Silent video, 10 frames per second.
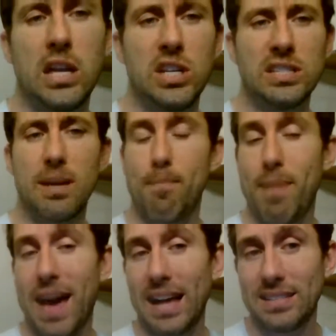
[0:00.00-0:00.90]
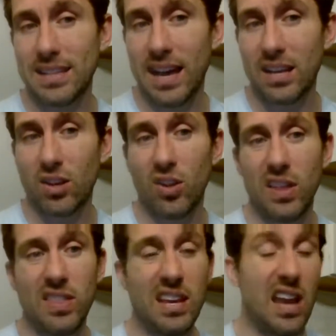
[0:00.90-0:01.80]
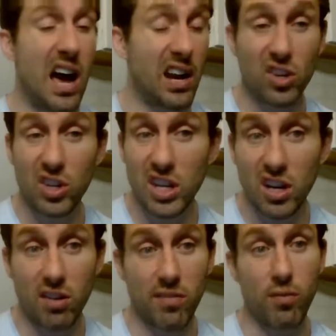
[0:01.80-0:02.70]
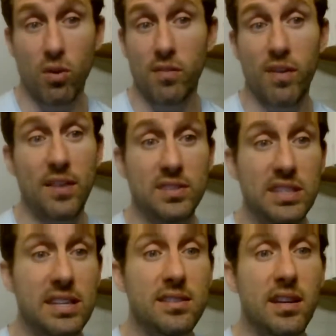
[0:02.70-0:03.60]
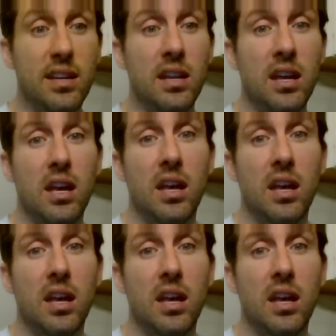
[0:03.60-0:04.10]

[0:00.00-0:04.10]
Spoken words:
just a bad cycle and then not a good year, 4-5 season.